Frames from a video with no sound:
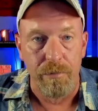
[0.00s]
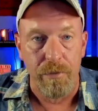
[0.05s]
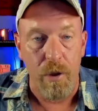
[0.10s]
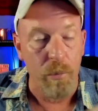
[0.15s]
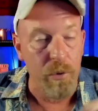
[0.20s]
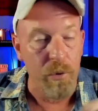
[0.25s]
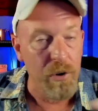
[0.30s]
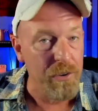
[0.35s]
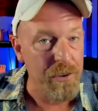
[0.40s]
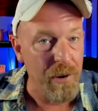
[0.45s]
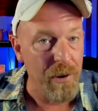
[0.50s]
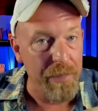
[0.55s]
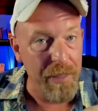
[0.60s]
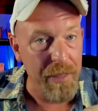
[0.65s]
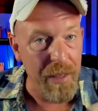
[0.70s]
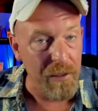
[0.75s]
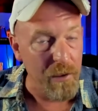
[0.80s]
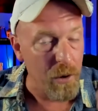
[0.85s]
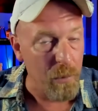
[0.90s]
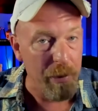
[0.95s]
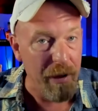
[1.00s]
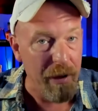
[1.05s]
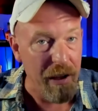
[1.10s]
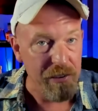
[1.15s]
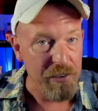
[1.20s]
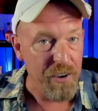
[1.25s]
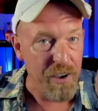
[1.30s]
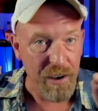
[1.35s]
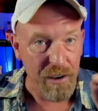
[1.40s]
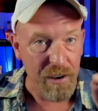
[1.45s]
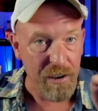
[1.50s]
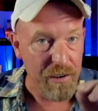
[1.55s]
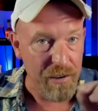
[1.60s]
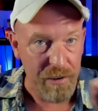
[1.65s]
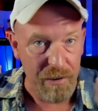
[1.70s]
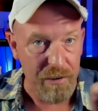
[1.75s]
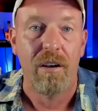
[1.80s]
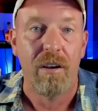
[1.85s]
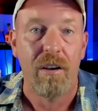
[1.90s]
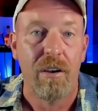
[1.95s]
And when you don't, that little
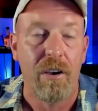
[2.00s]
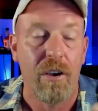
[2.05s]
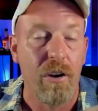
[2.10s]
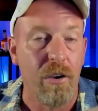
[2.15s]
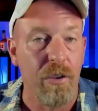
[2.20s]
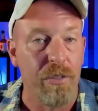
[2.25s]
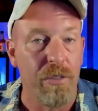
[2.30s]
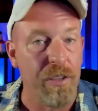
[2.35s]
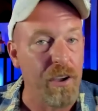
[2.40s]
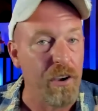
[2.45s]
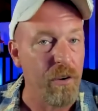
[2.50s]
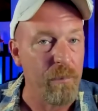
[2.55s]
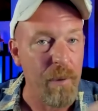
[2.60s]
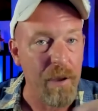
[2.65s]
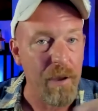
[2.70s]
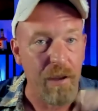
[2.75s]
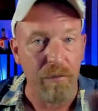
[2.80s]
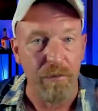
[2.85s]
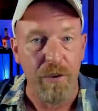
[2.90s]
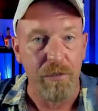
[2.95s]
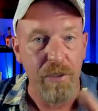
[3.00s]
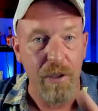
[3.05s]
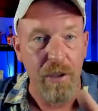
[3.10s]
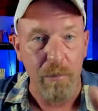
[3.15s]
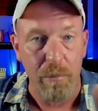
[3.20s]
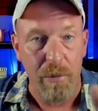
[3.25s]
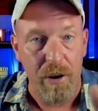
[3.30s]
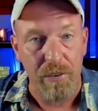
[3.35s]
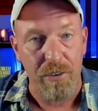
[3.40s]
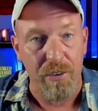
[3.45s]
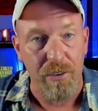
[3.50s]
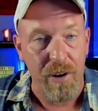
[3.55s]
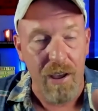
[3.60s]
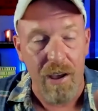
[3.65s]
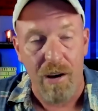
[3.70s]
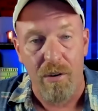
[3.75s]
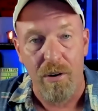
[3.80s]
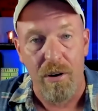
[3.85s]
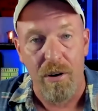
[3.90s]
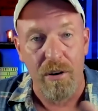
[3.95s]
paycheck, you know, you think you're making 15 bucks an
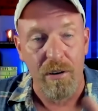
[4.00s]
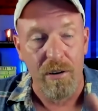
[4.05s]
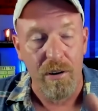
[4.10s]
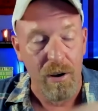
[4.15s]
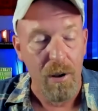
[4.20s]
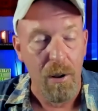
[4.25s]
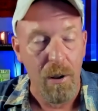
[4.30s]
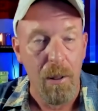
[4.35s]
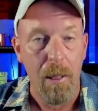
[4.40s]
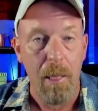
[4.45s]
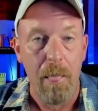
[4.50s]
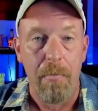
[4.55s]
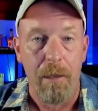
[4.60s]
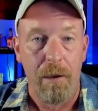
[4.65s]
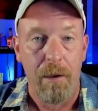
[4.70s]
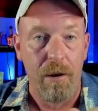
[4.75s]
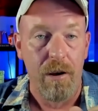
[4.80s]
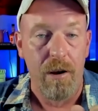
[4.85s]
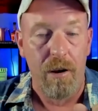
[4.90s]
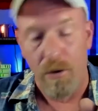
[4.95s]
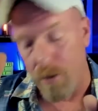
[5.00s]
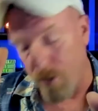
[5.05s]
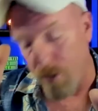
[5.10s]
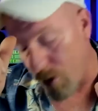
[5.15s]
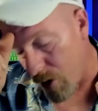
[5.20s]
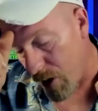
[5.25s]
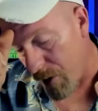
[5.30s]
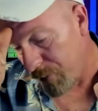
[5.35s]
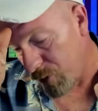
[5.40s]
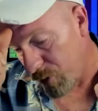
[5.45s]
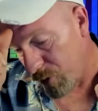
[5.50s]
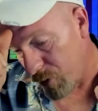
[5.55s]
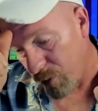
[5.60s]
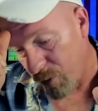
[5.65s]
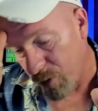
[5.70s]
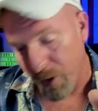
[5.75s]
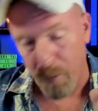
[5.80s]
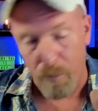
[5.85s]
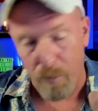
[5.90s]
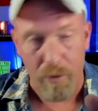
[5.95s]
hour you know, oh, I'm doing
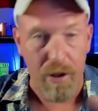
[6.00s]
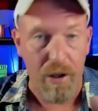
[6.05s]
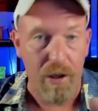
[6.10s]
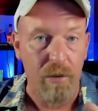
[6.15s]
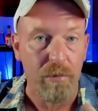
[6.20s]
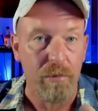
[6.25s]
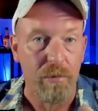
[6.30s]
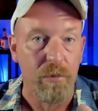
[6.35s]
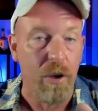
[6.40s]
really well.